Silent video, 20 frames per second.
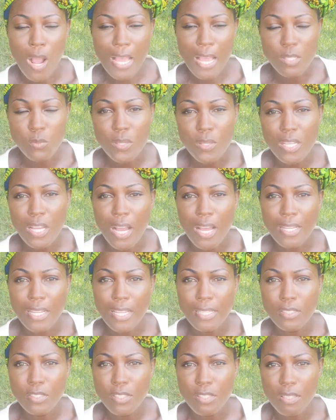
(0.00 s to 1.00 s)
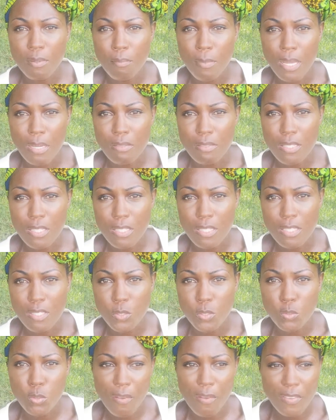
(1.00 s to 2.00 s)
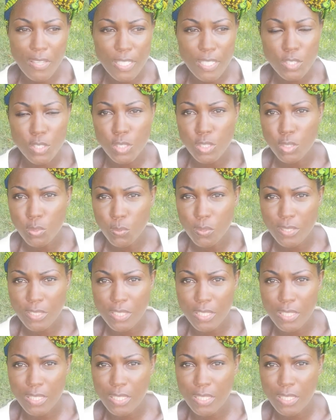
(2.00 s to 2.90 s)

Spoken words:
As we got into the mountains, we're driving into Georgia,